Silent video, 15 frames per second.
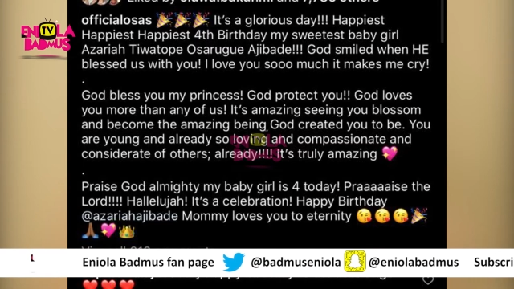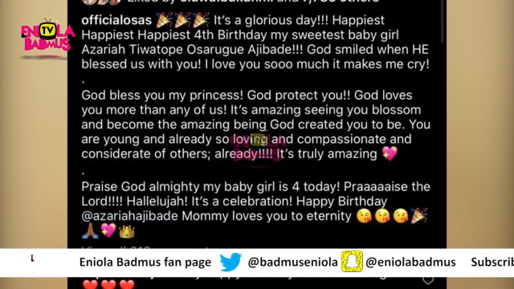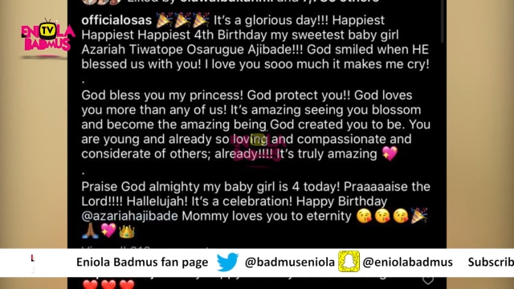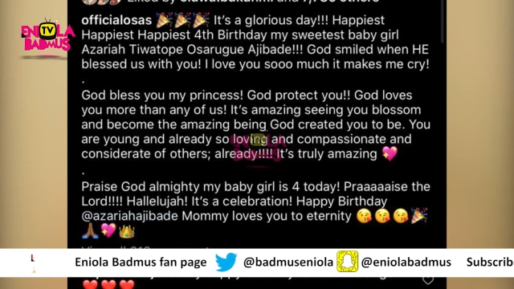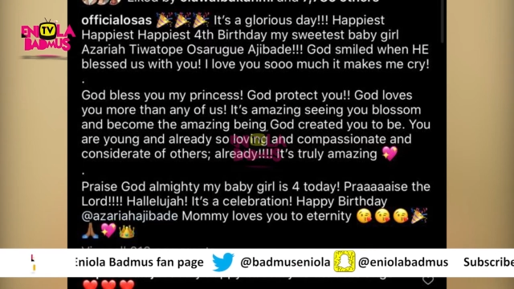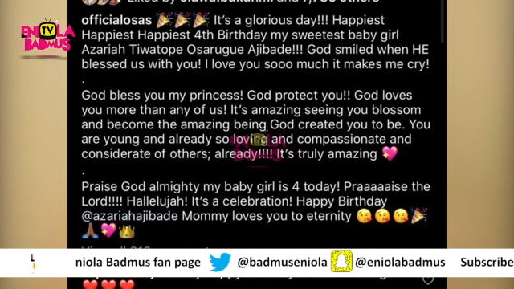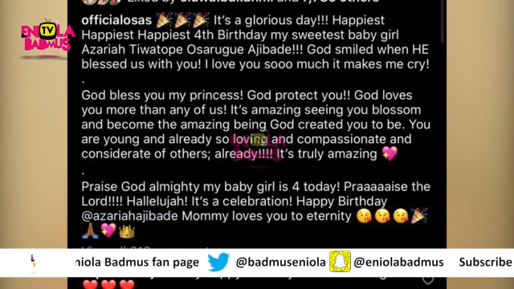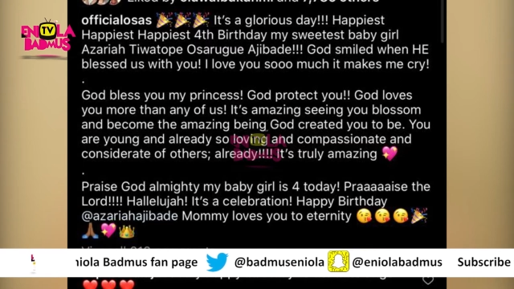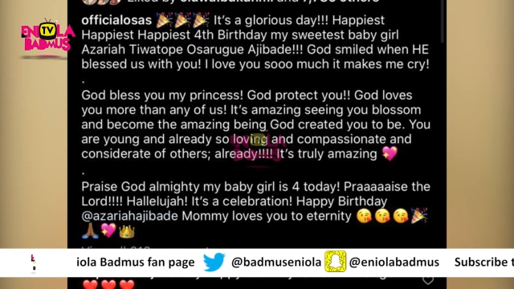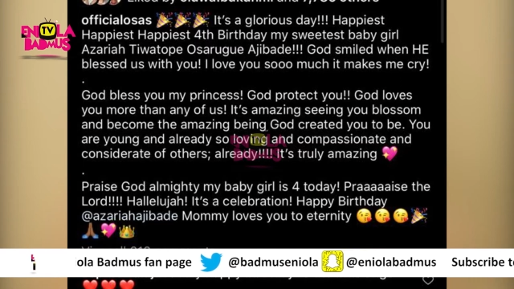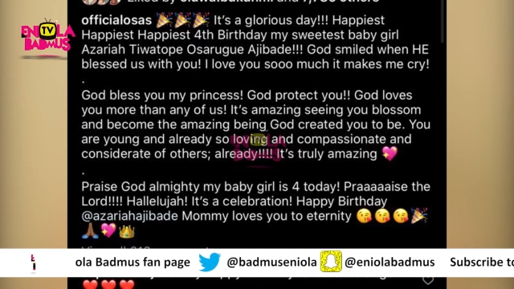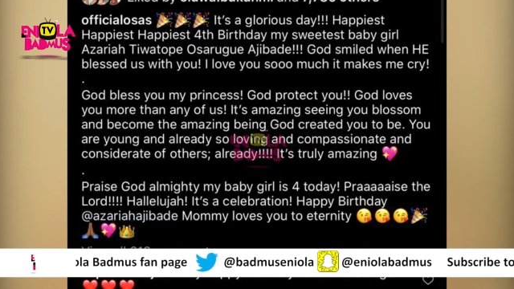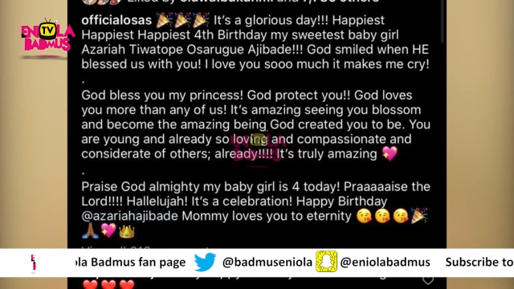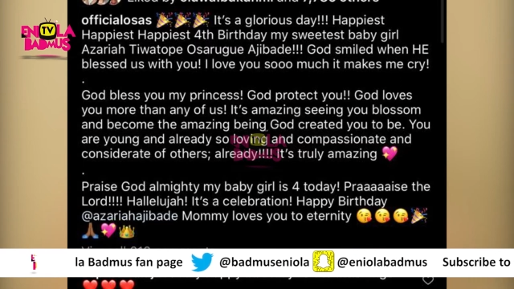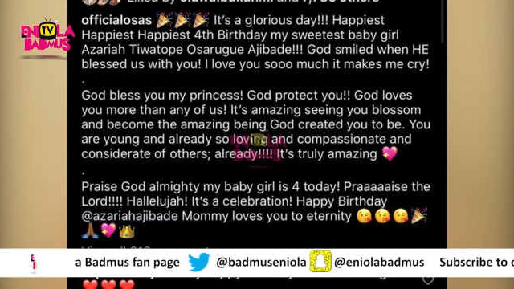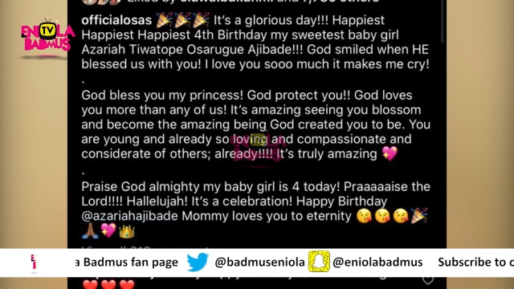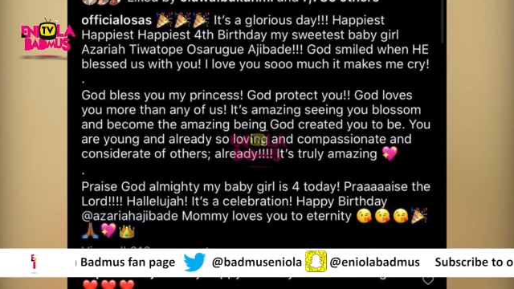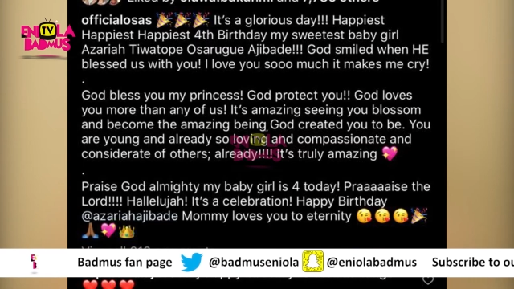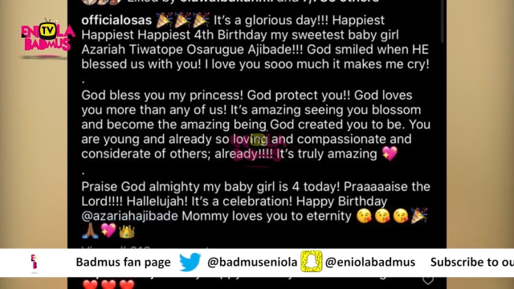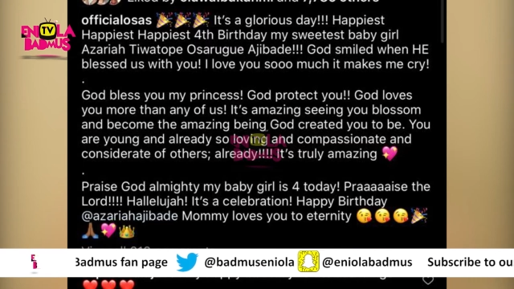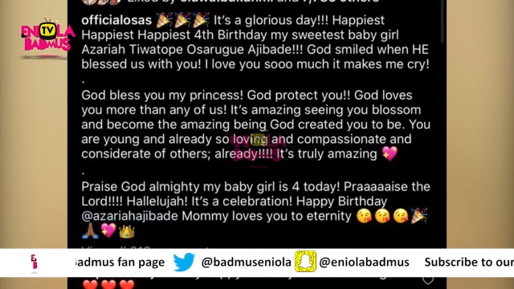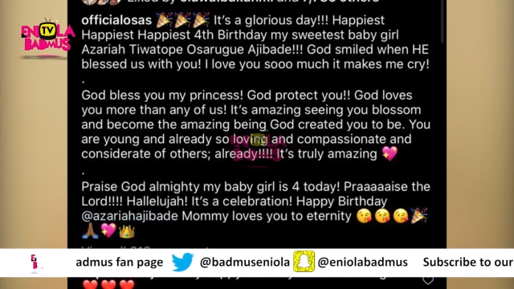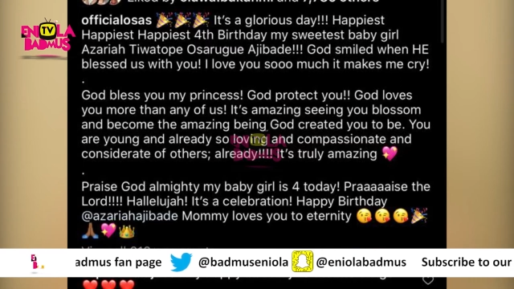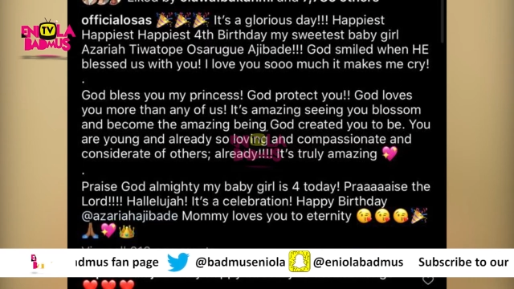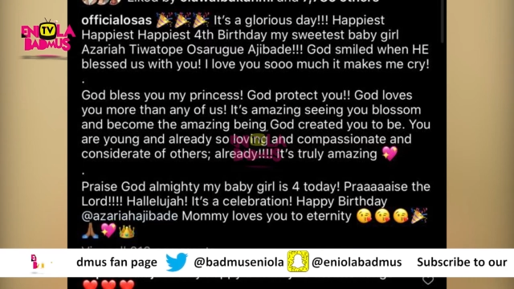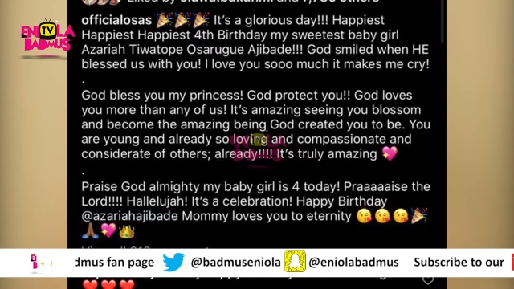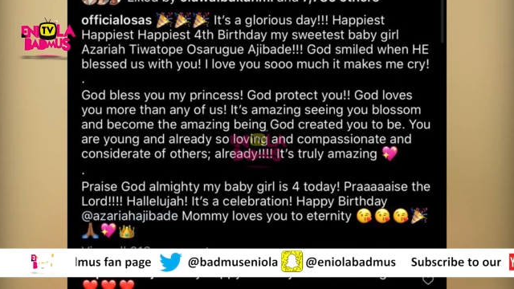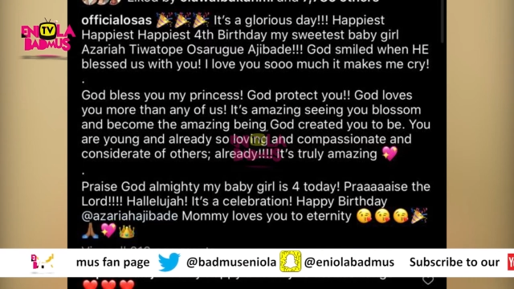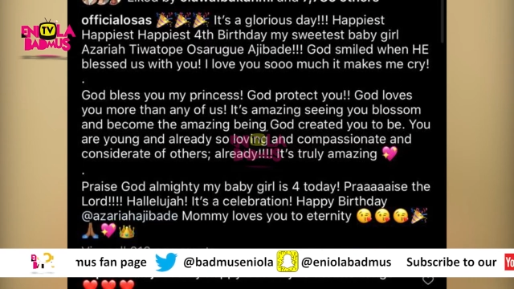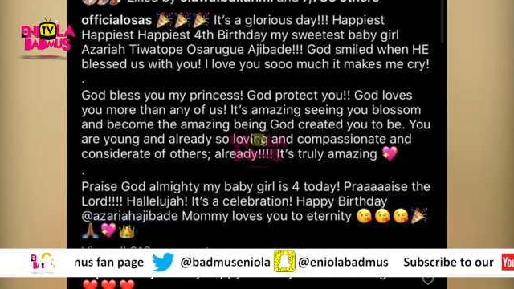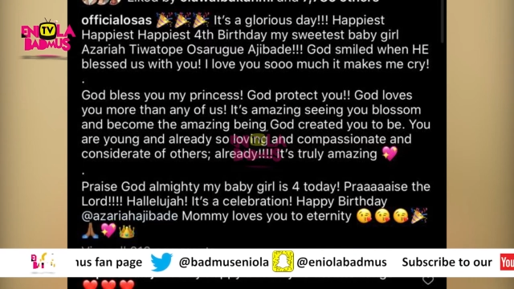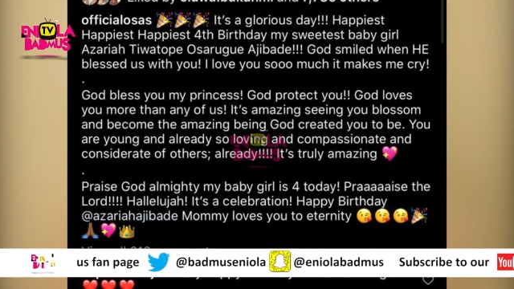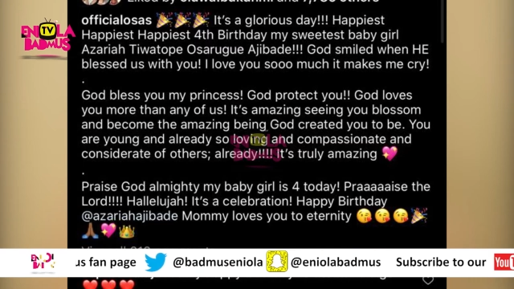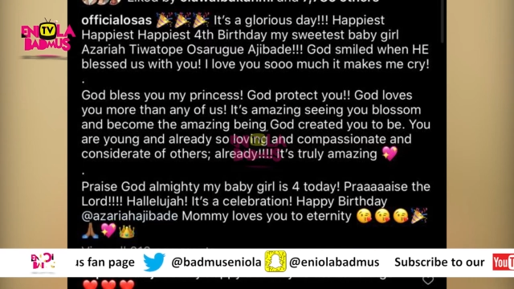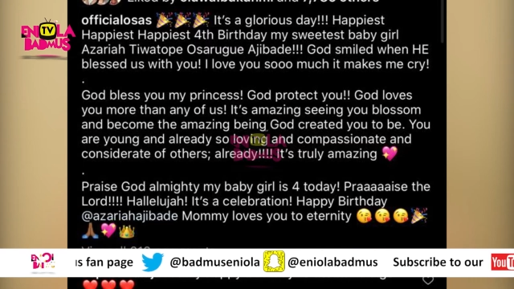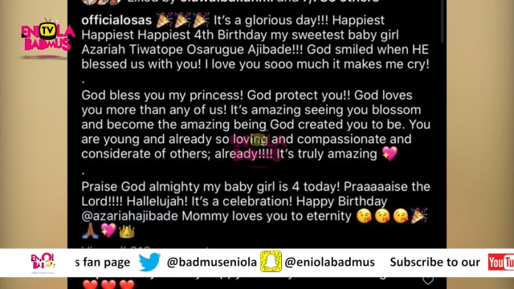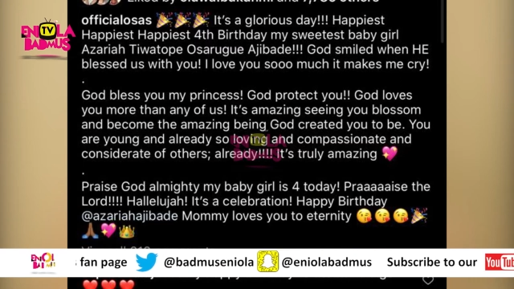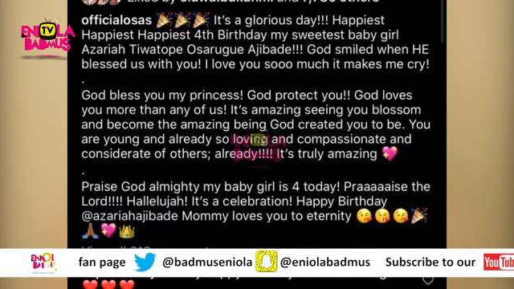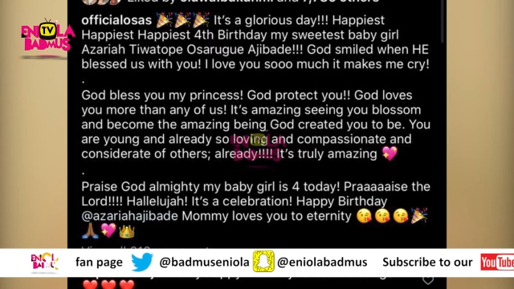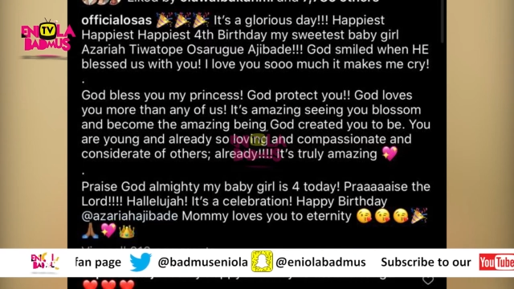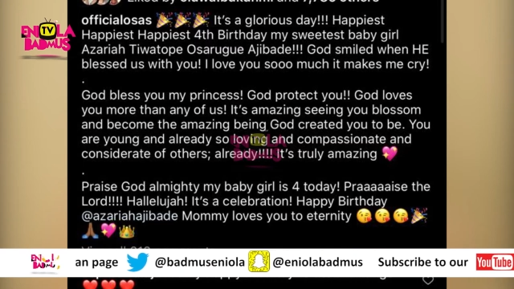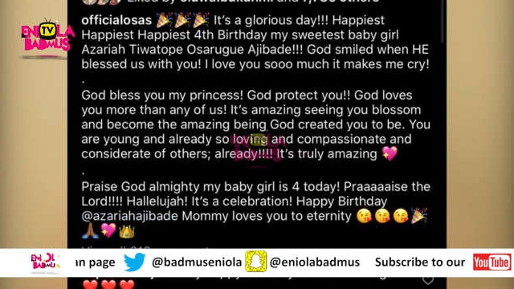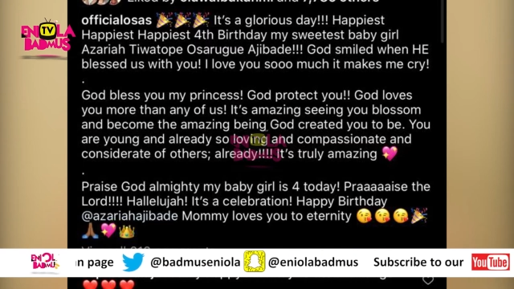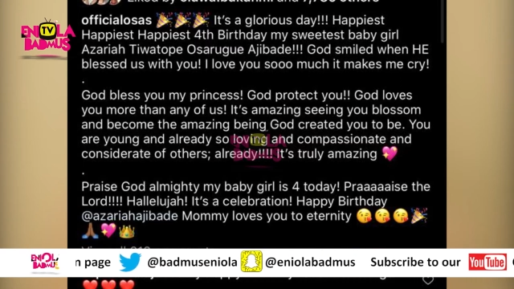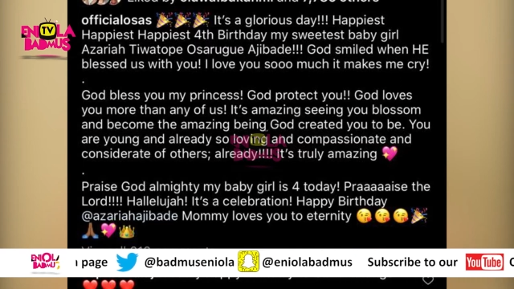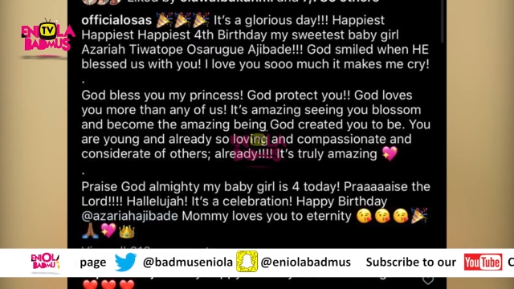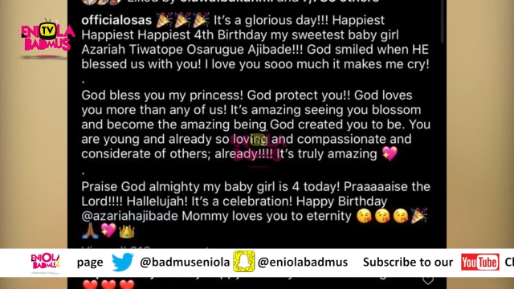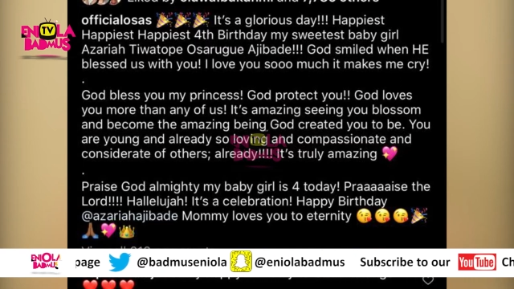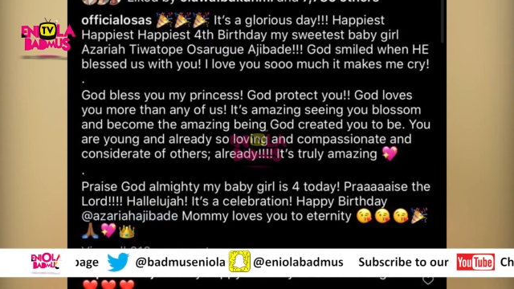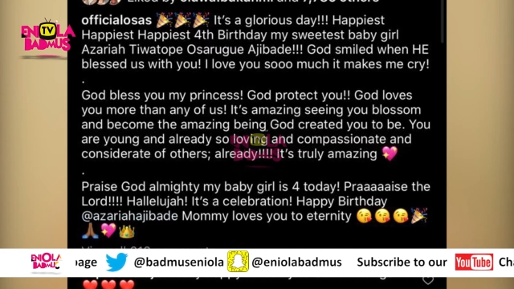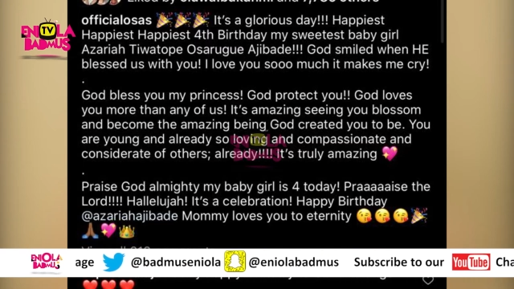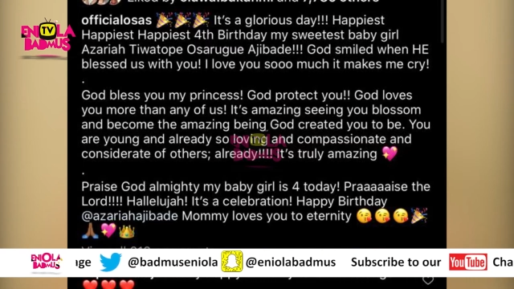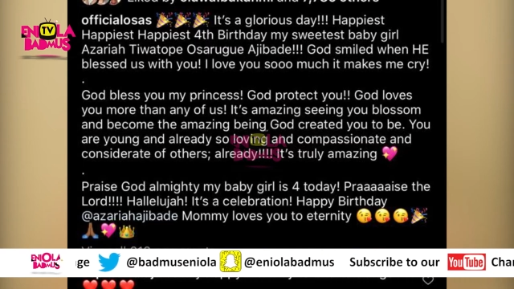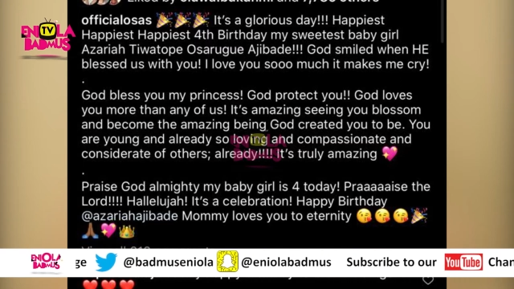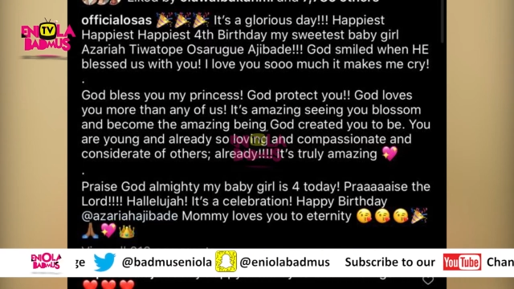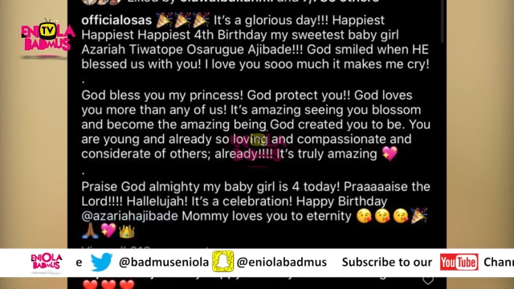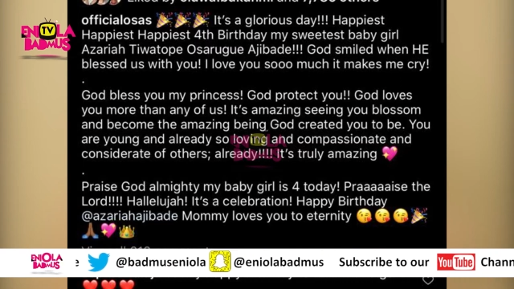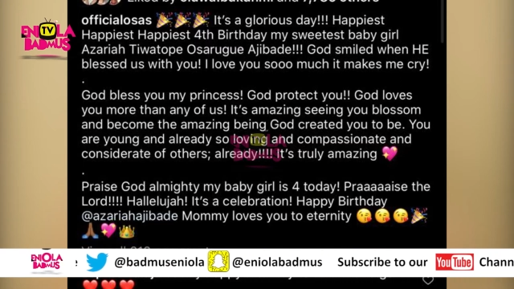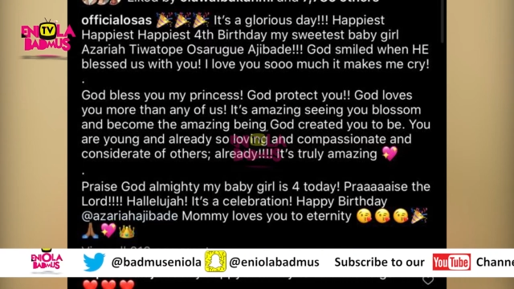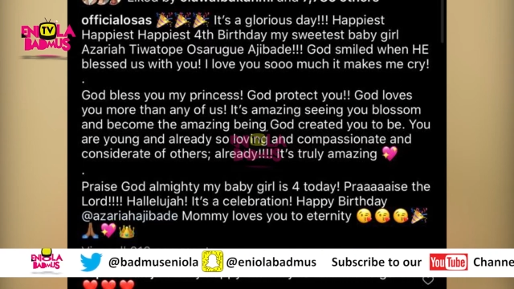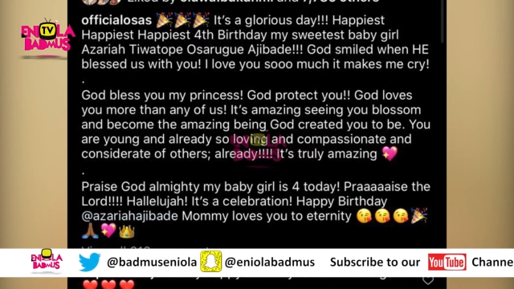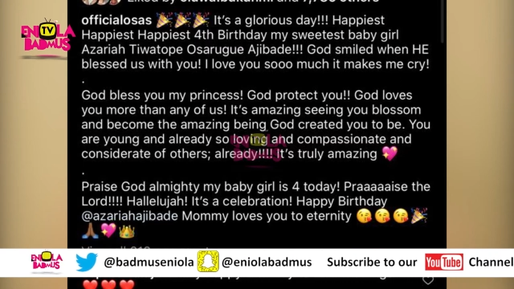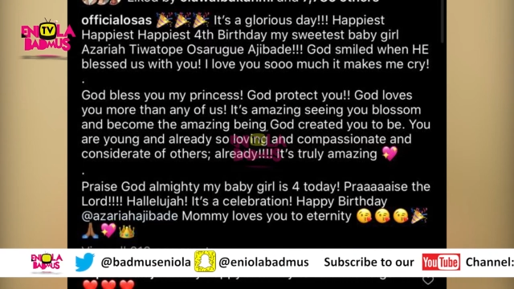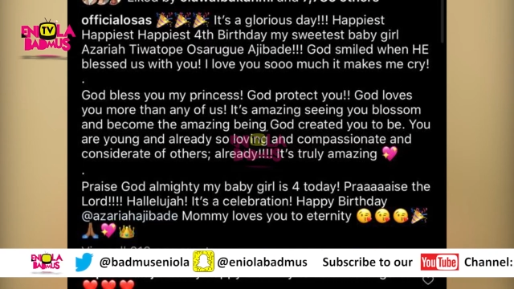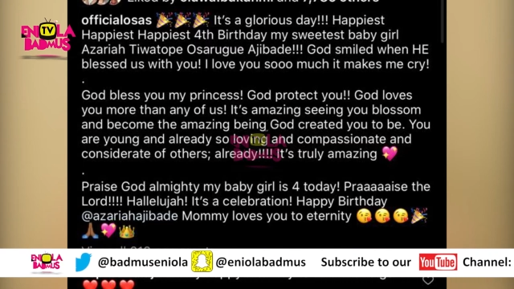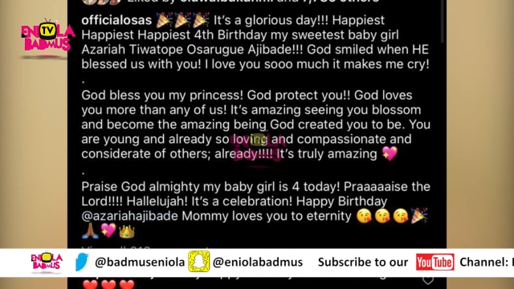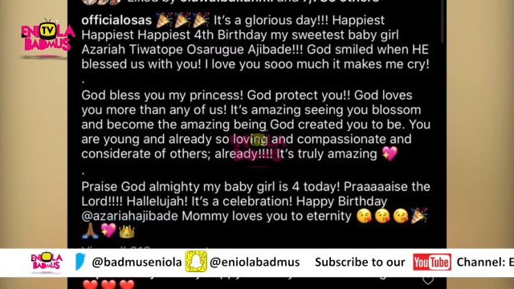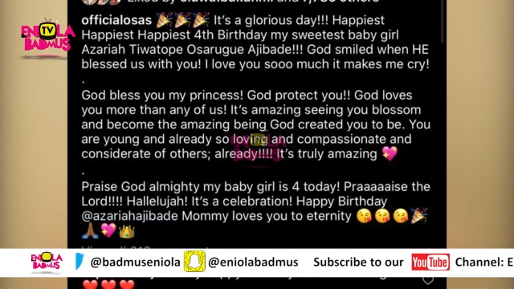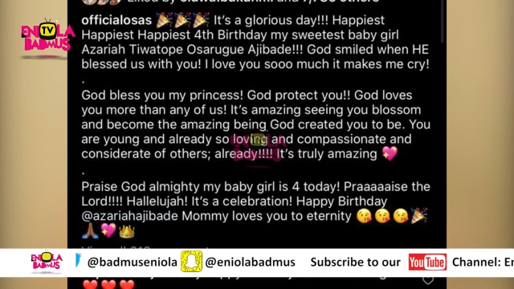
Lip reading: (no speaker visible)